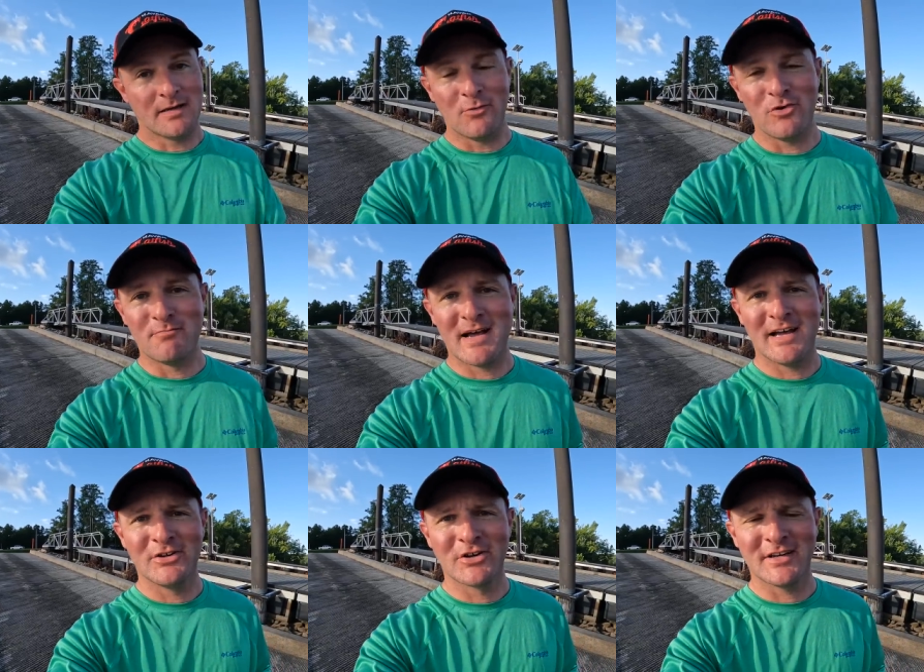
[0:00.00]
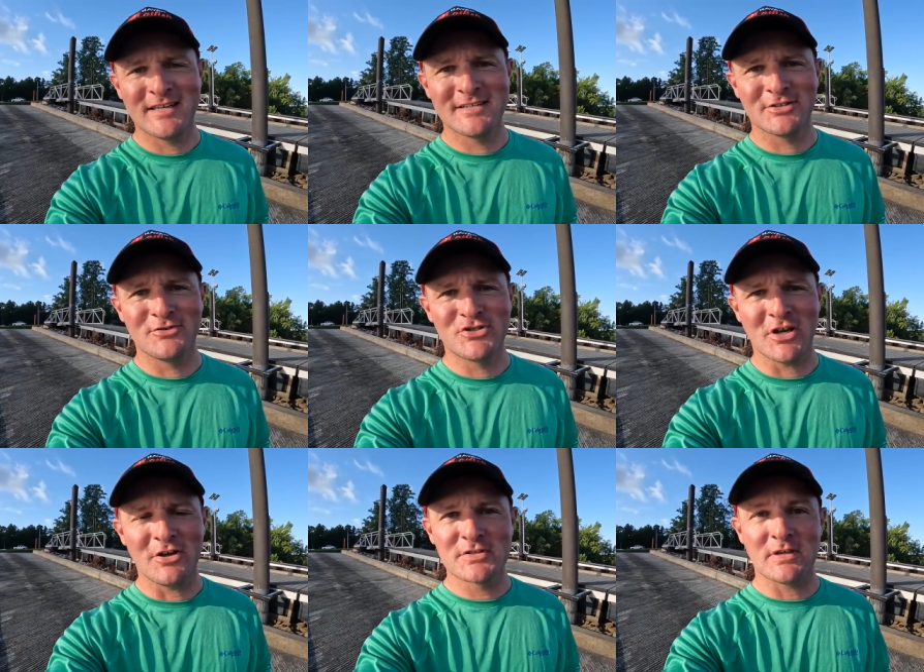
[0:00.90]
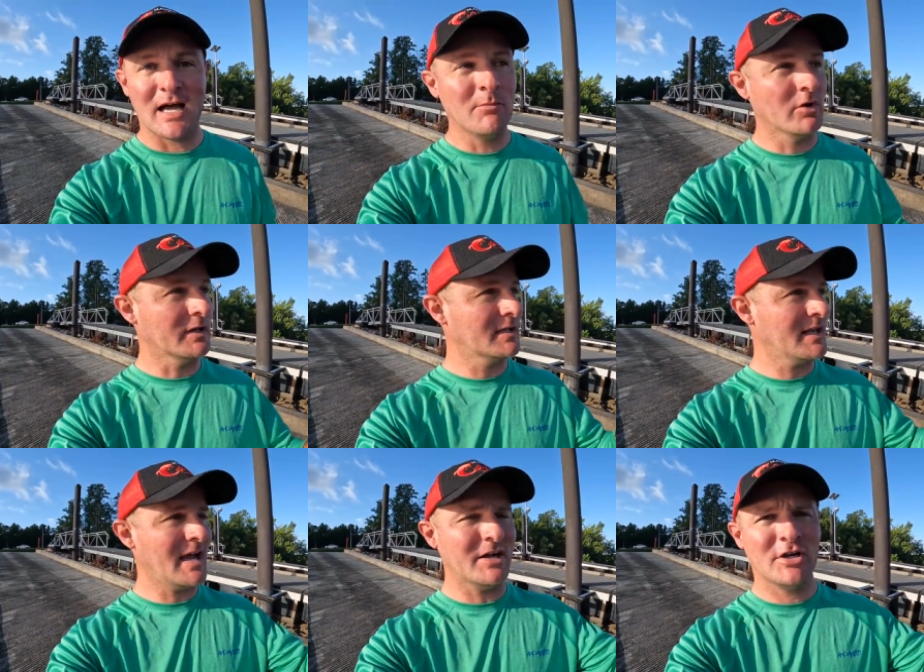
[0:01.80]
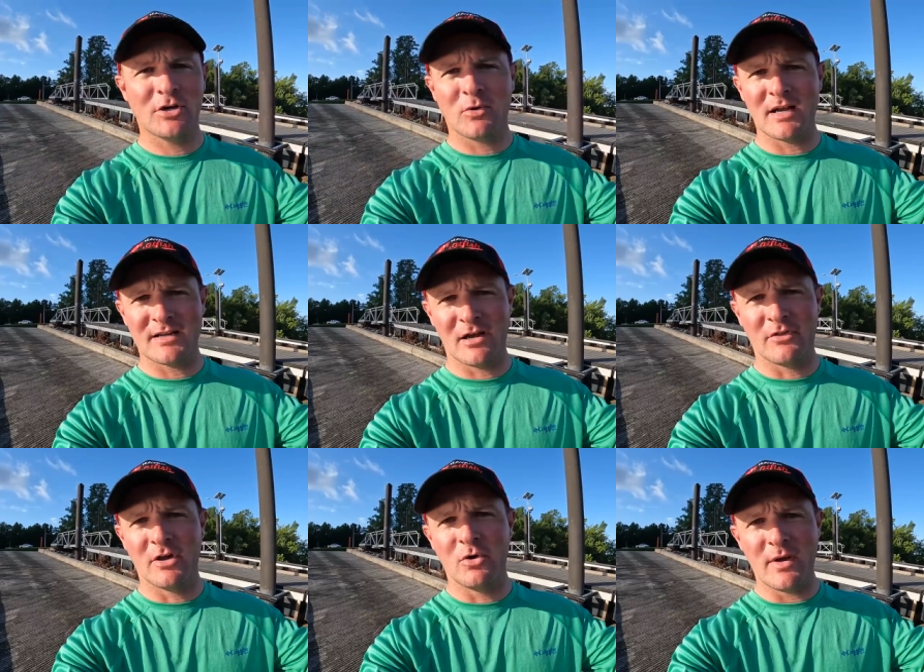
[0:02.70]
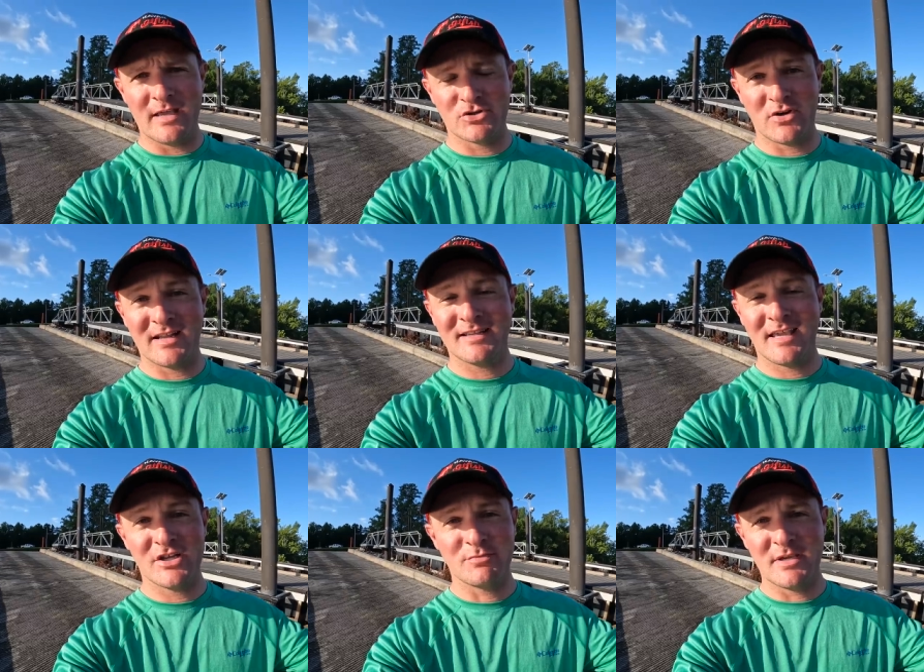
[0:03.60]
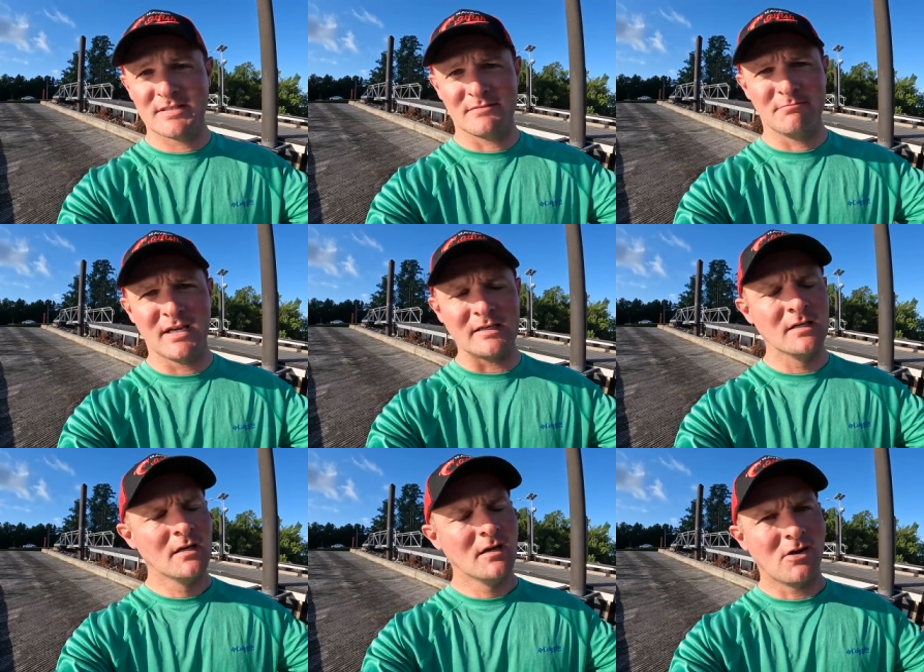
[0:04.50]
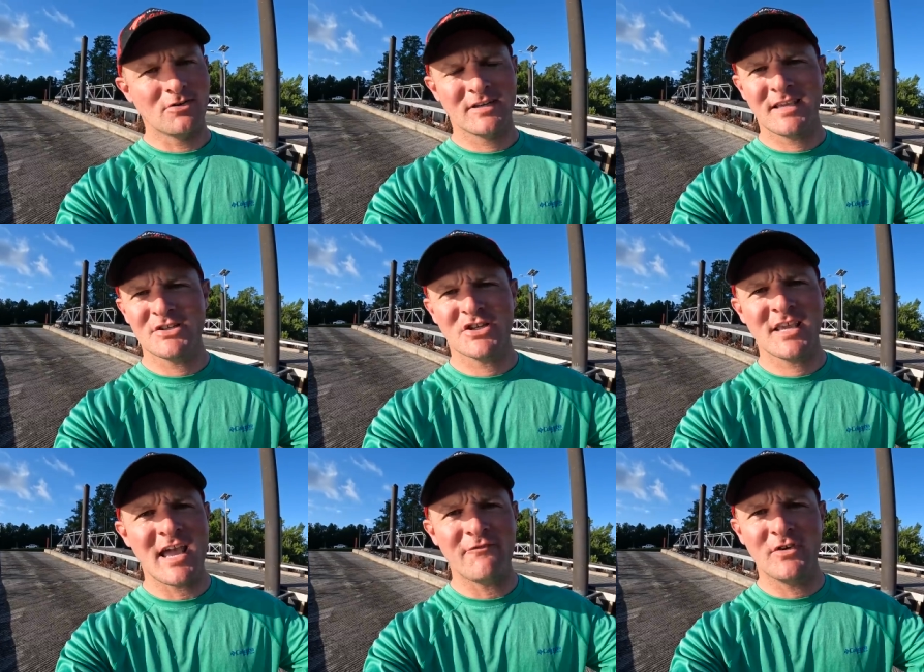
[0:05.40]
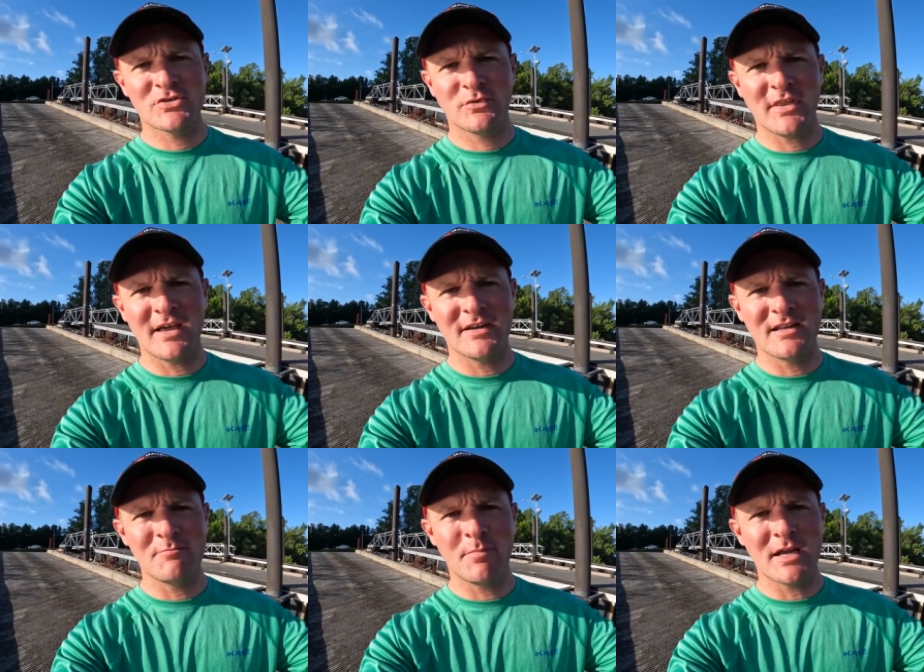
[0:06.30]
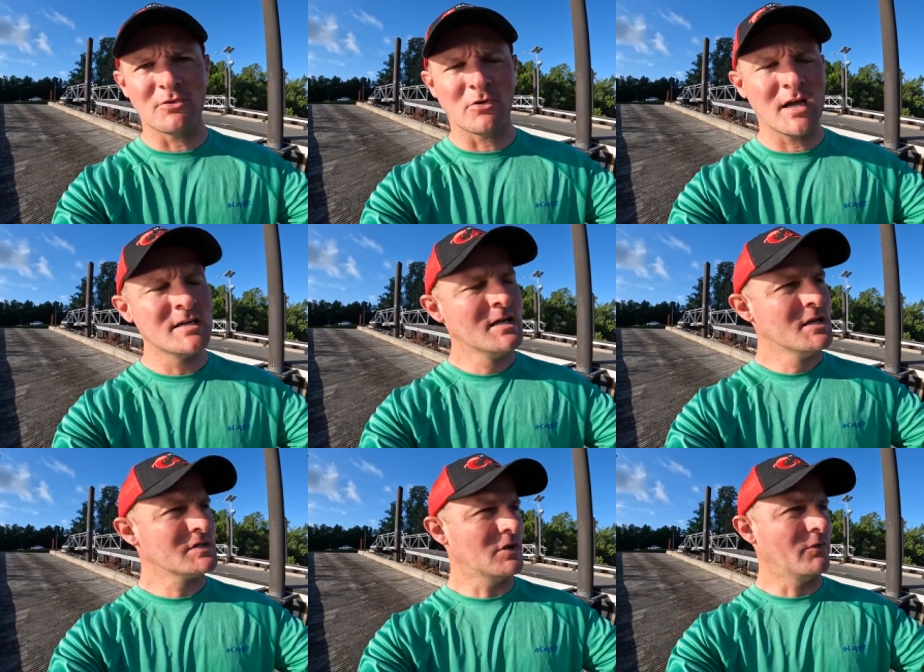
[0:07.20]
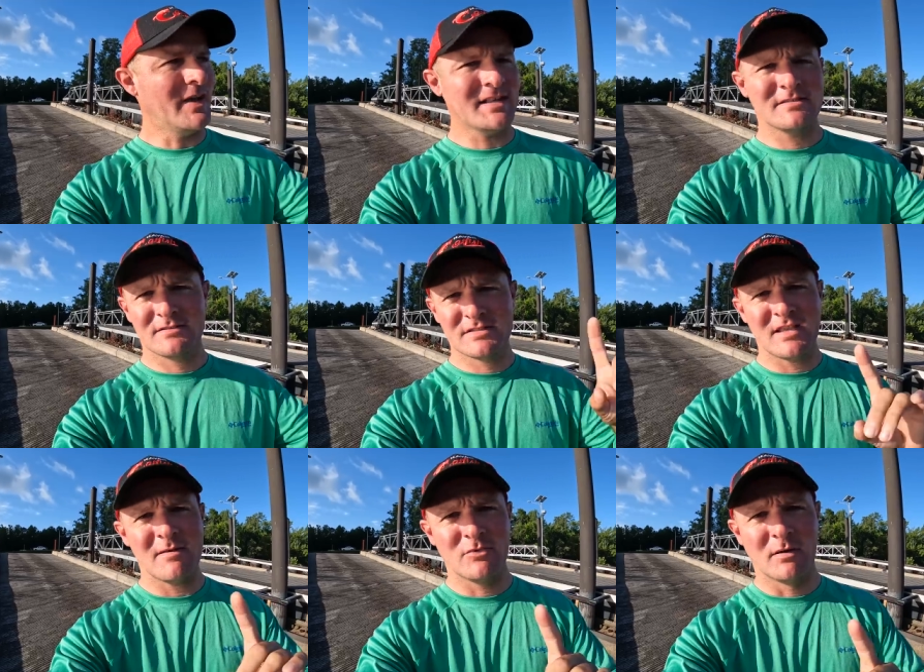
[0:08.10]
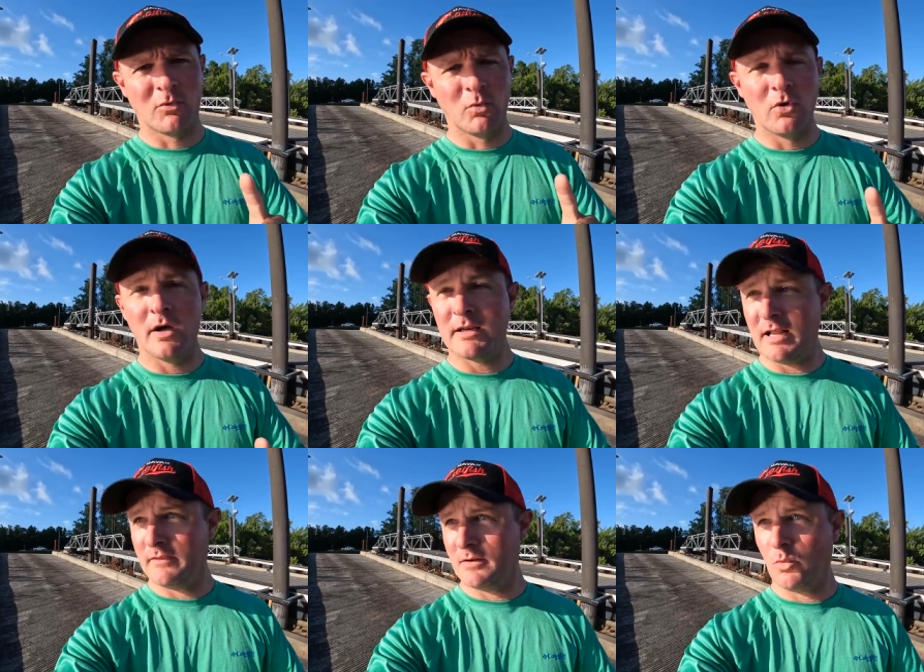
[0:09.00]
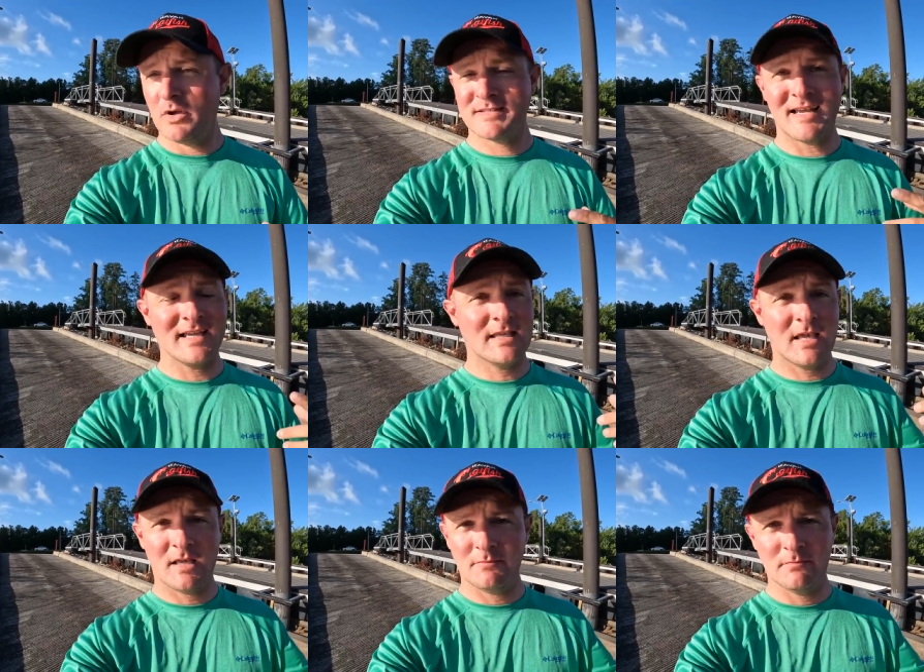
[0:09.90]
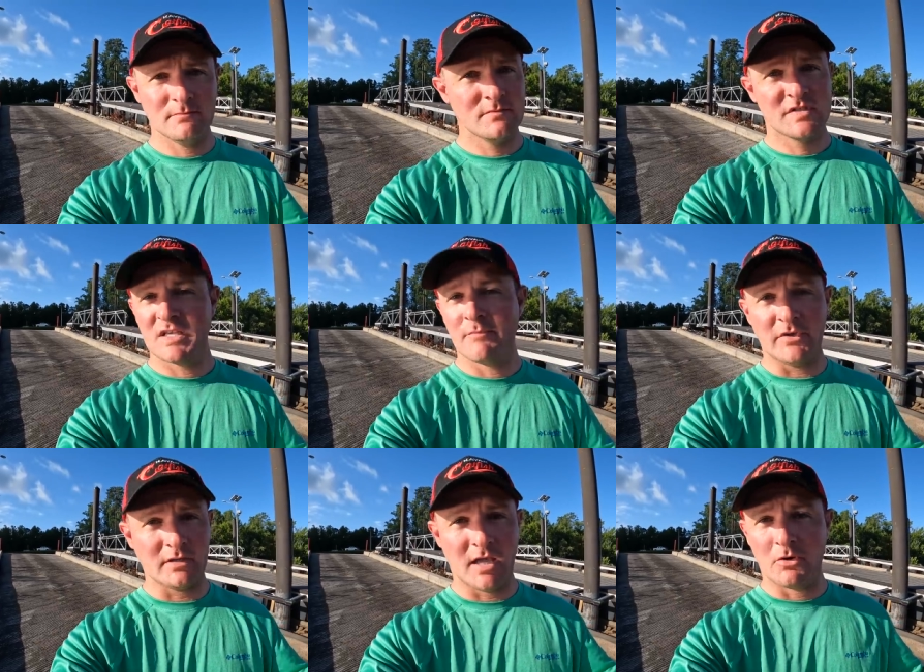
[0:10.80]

I wouldn't mind hooking into it, y'all, so I'm gonna get out here right now though and try to catch me some bait. Hard to catch a catfish without any bait, right? So that's step number one. And then once I get something.